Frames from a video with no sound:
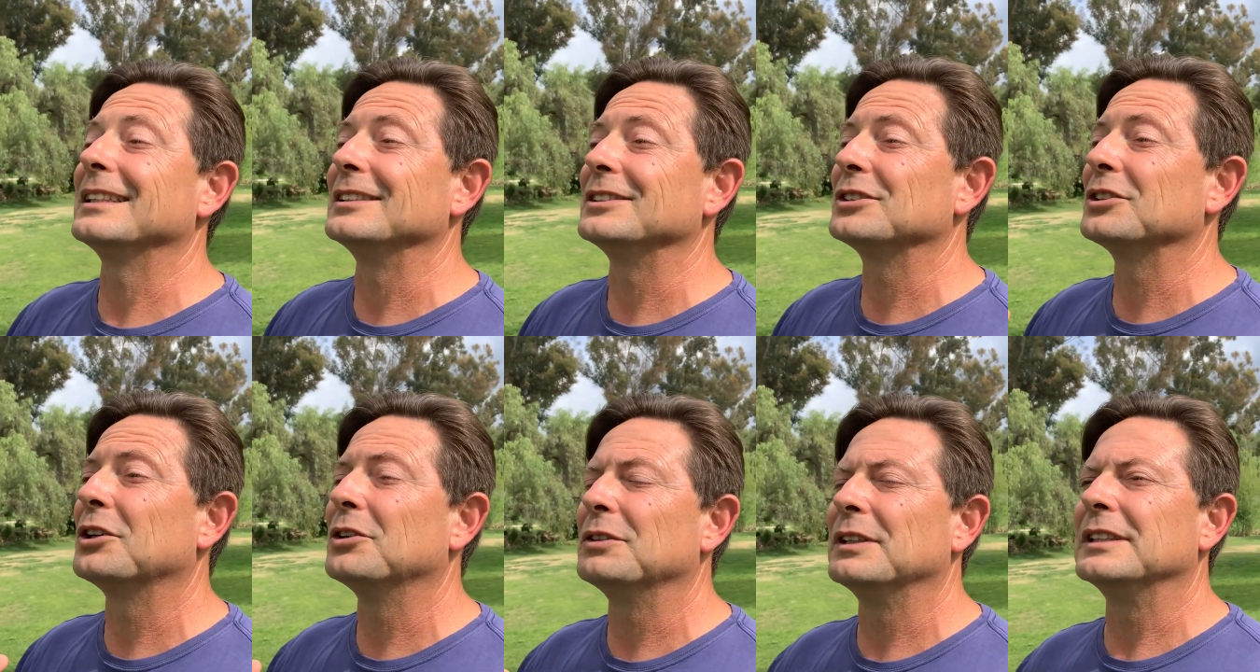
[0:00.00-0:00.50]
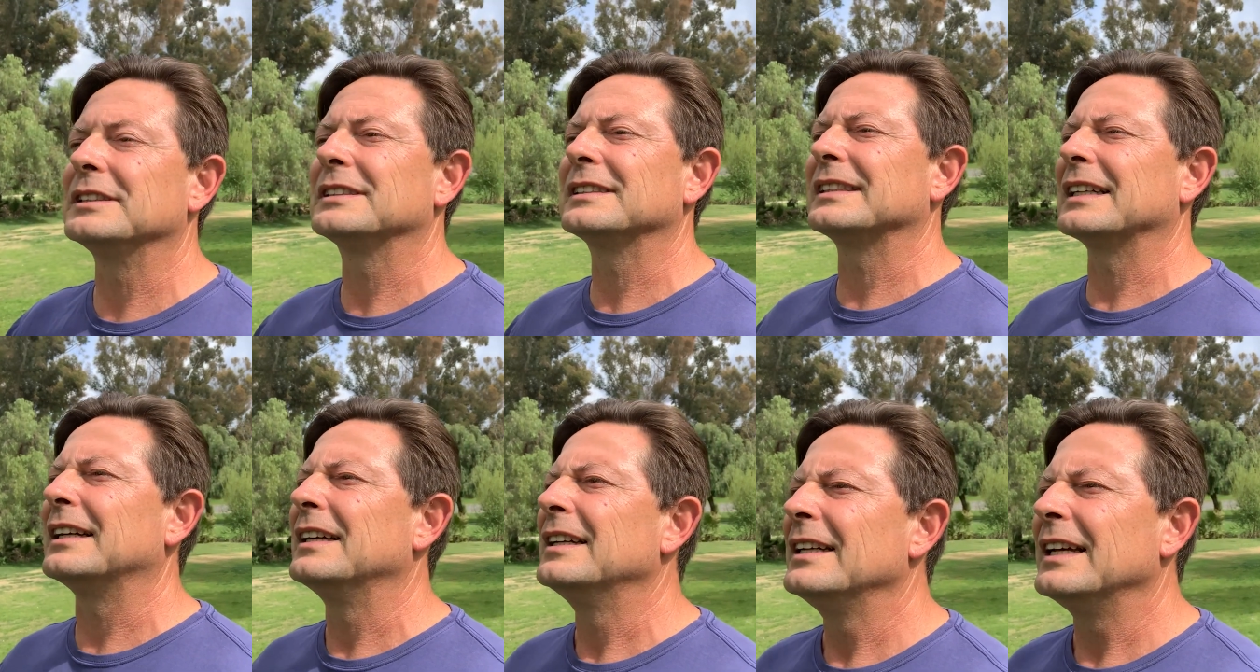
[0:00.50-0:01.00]
And so
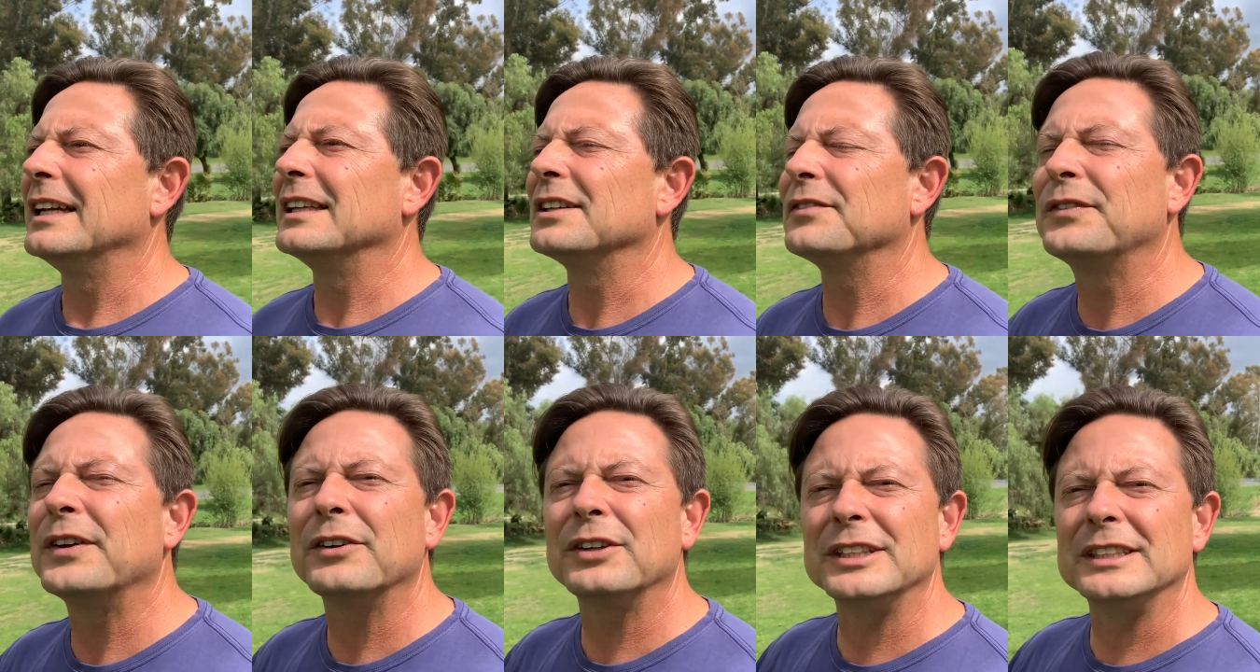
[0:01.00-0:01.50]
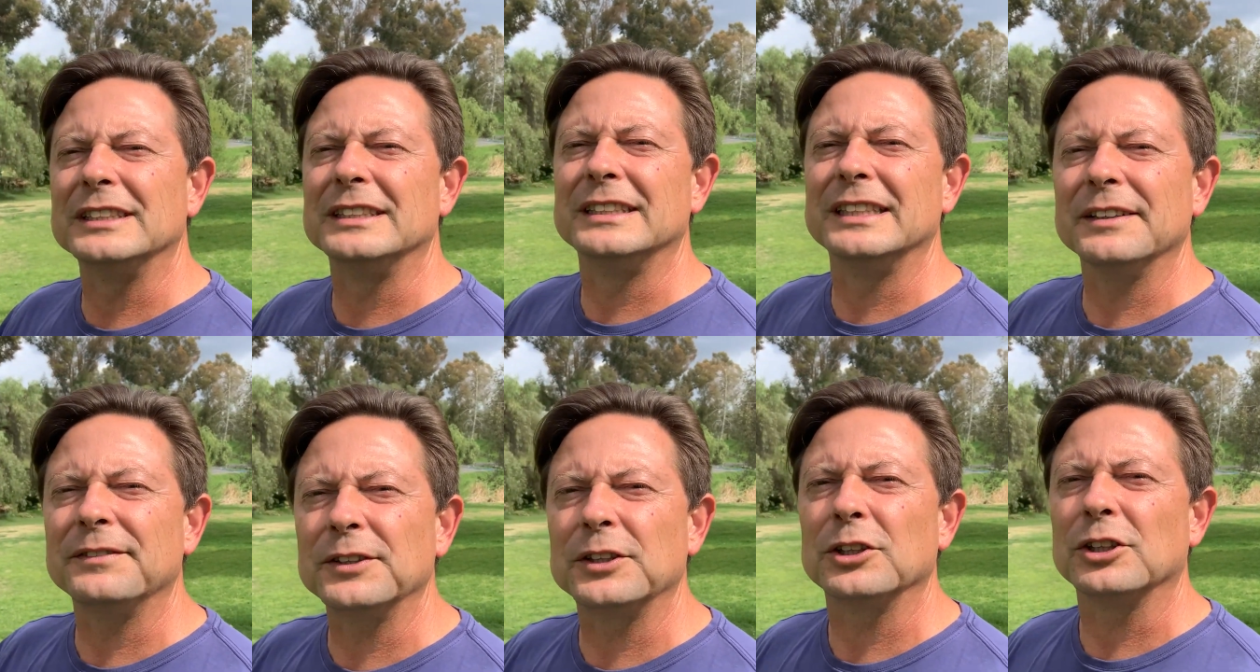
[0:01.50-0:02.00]
it's, uh, it's very
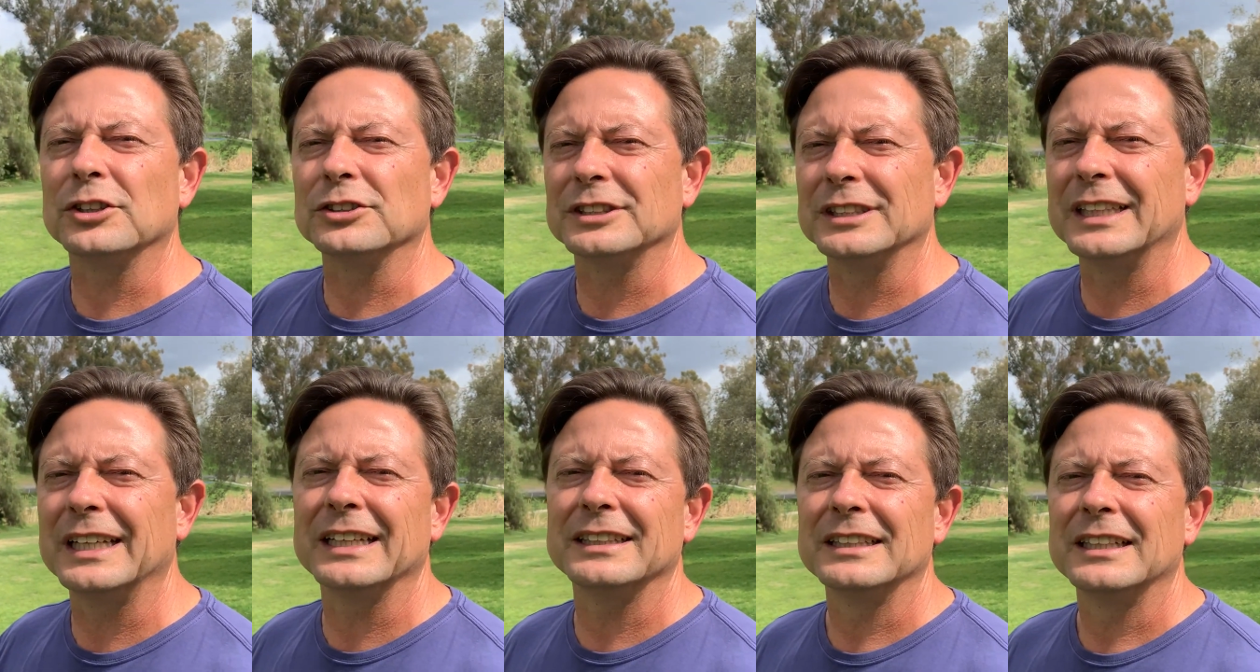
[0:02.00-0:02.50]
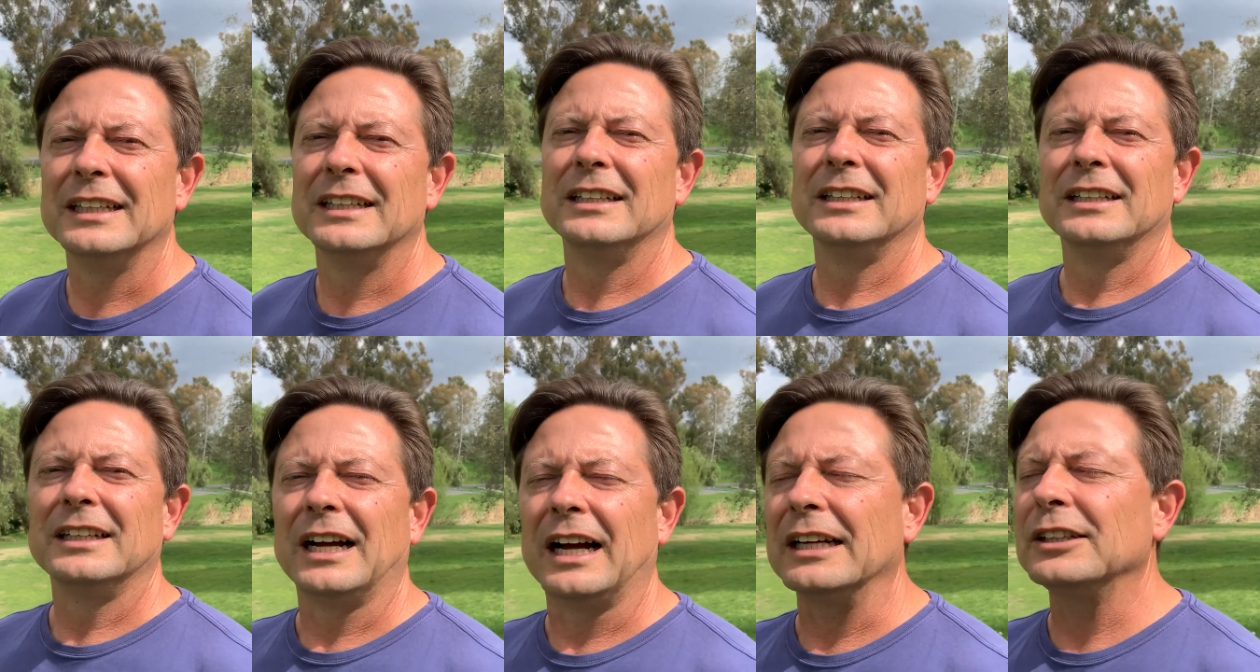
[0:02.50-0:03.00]
difficult to get
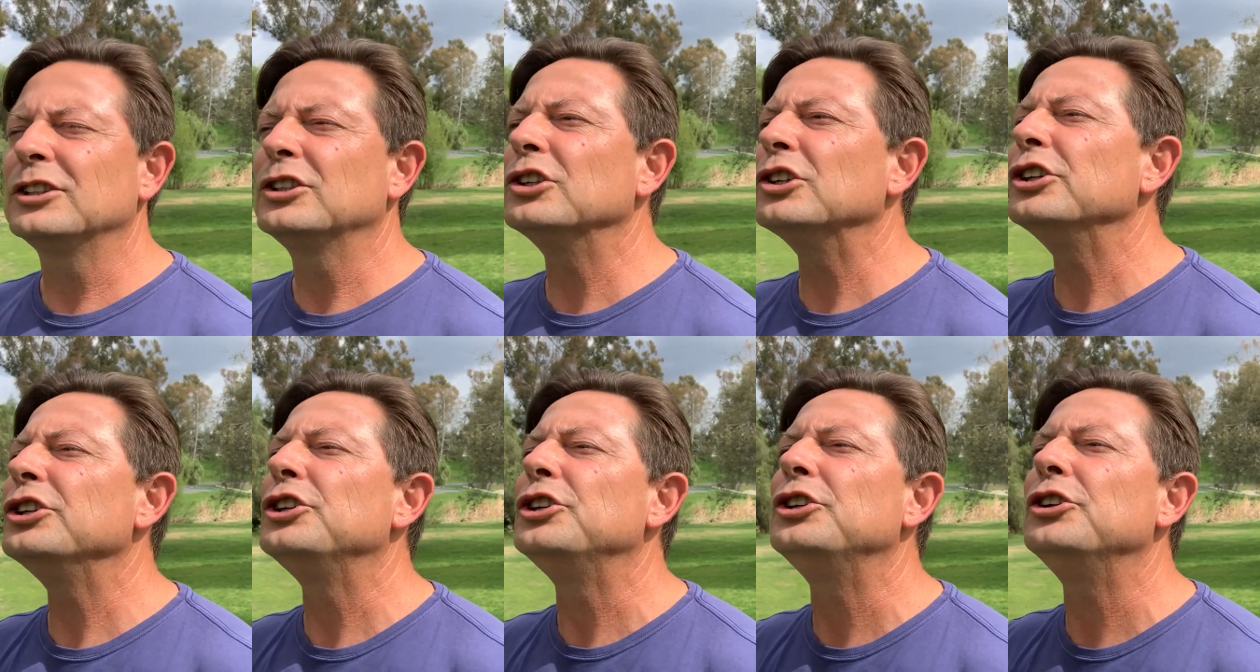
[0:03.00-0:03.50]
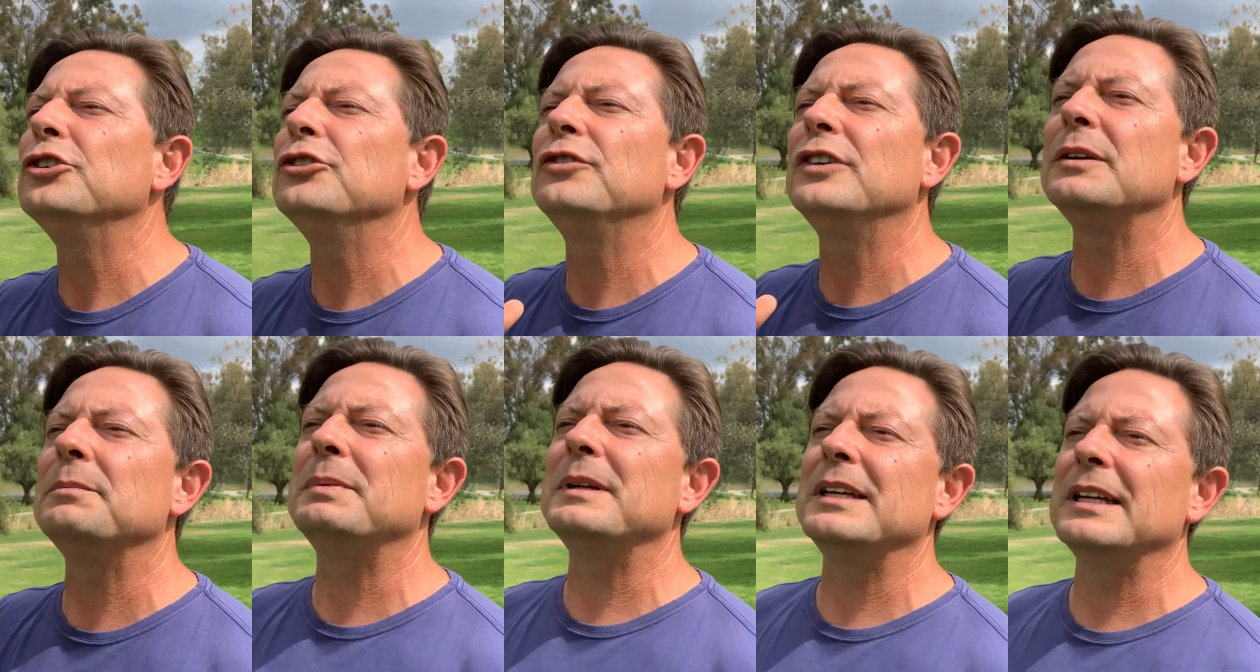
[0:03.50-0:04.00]
uh, good
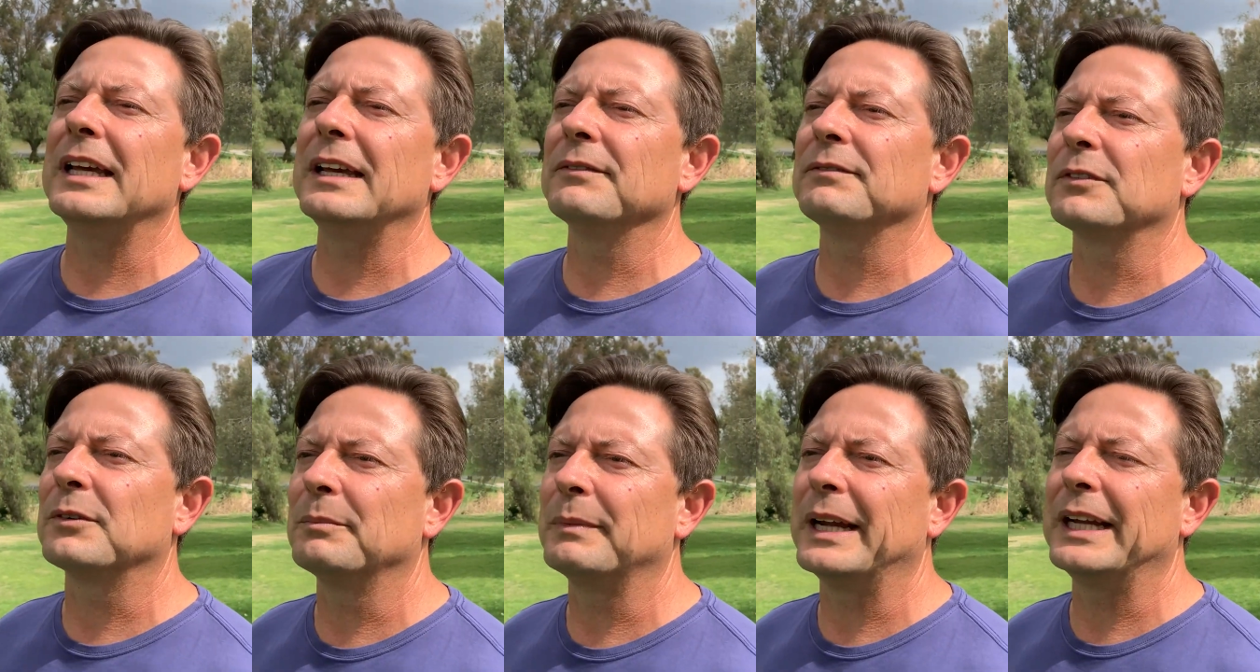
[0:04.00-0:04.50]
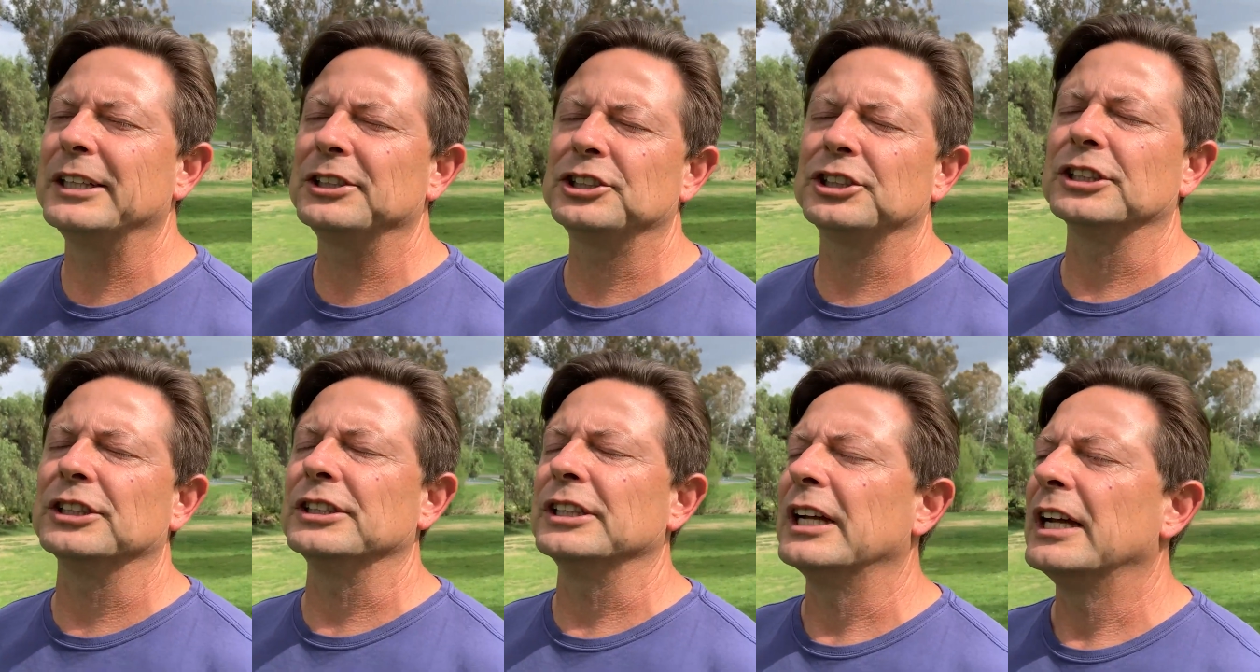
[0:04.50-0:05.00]
UVB
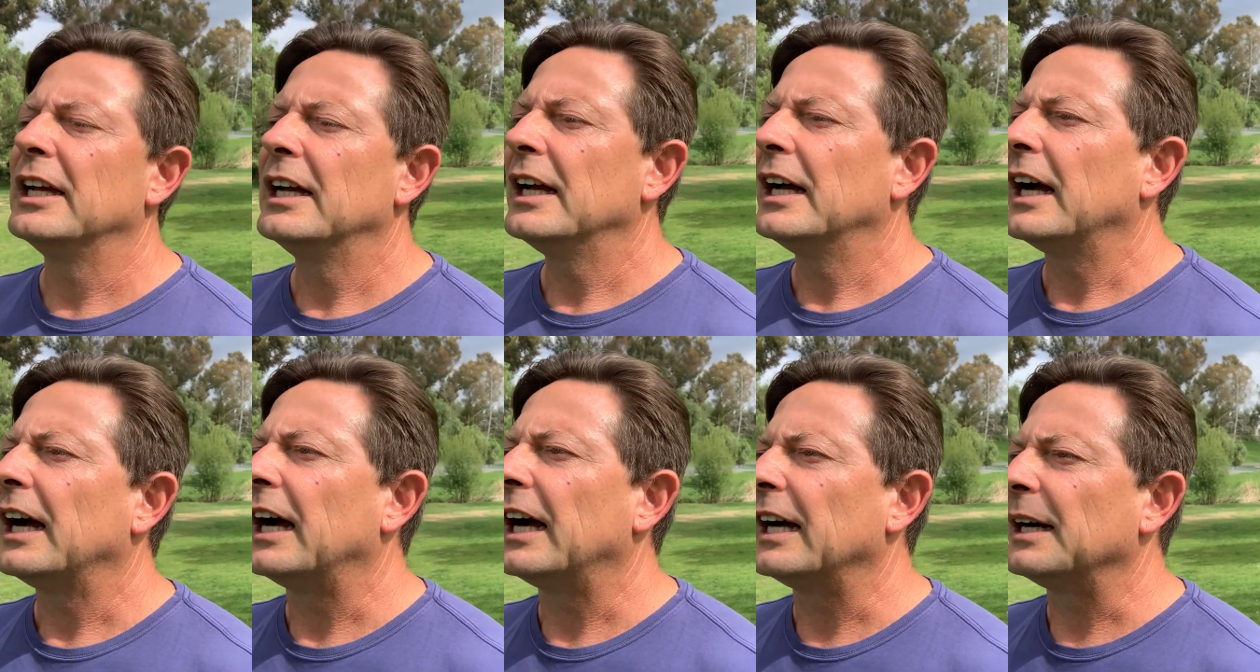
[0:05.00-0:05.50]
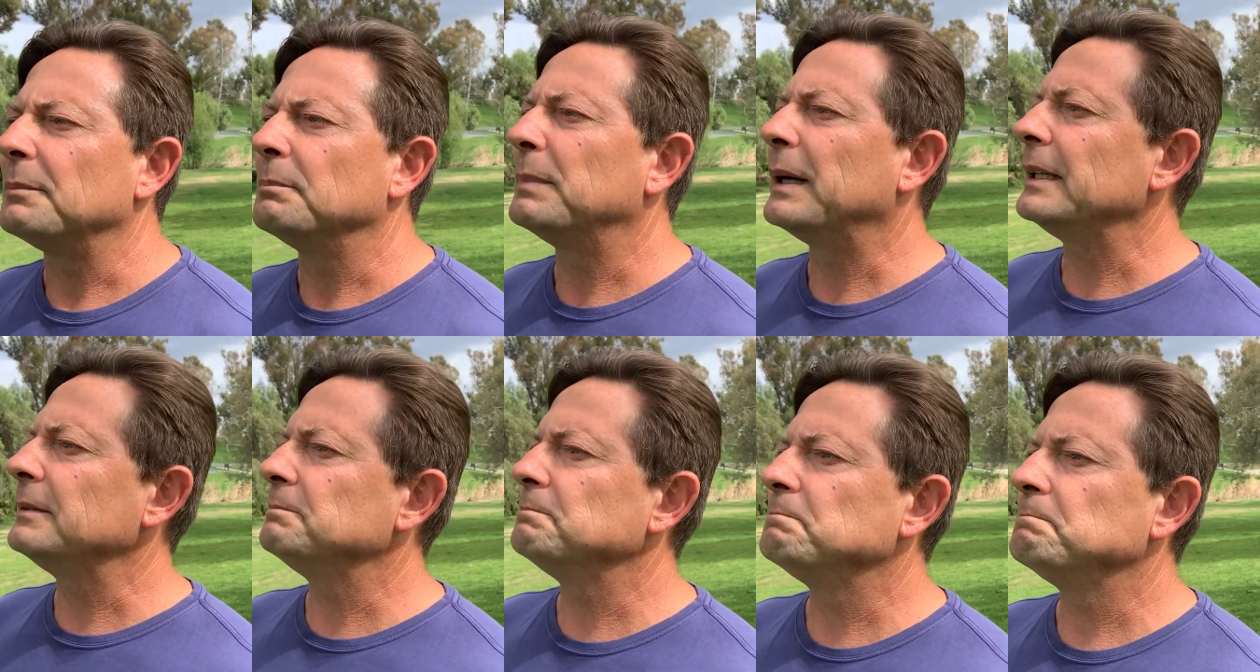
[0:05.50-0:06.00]
information. Uh,
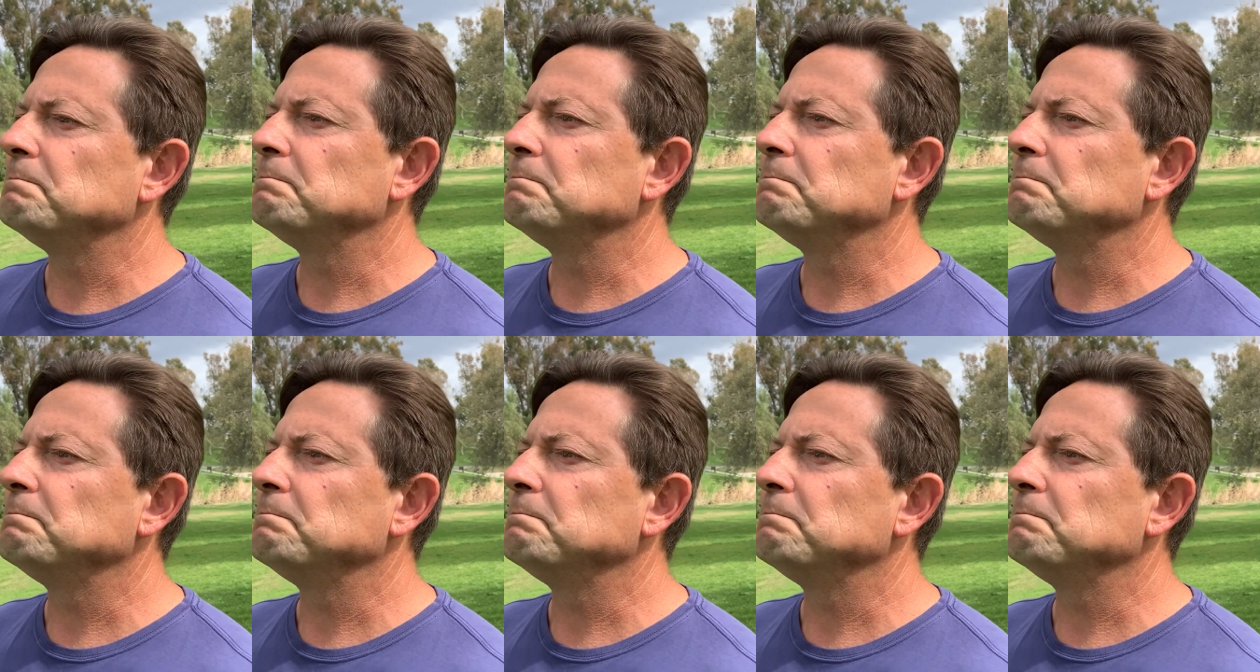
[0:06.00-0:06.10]
but